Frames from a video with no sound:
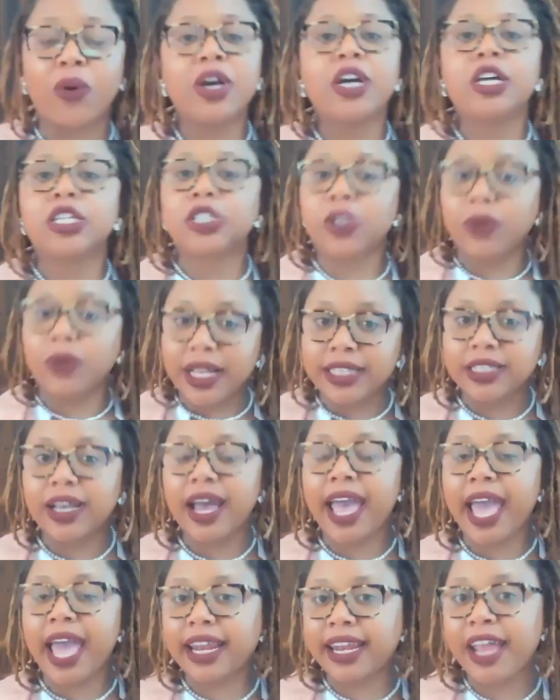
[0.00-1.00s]
So let's go
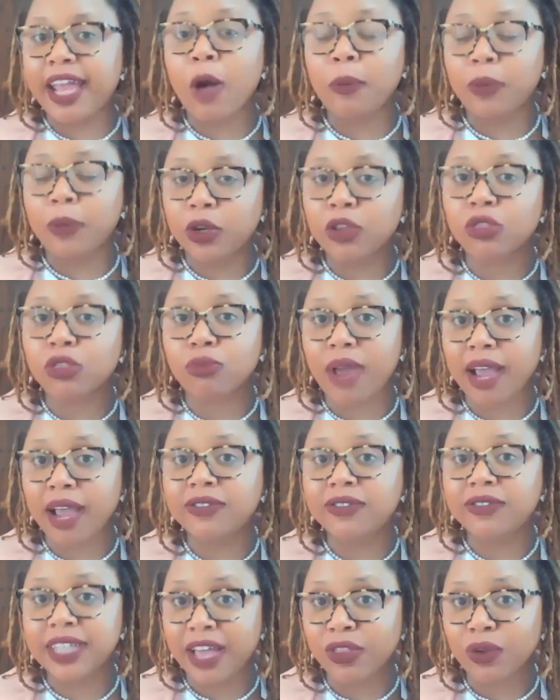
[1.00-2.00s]
ahead and help you to thrive
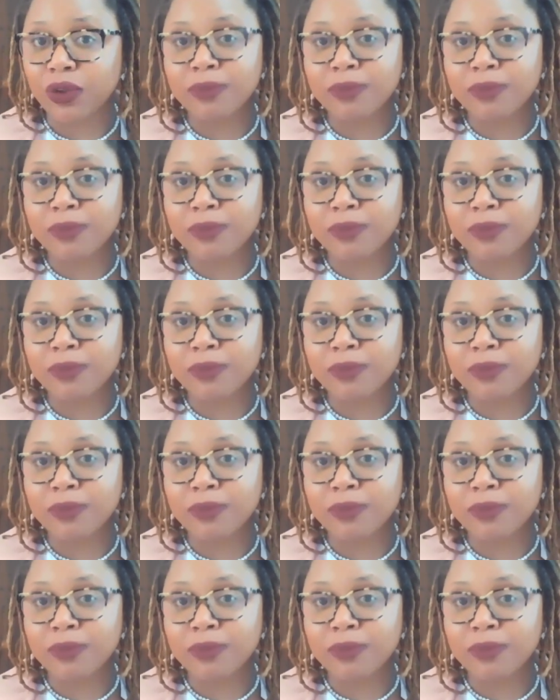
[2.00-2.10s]
together.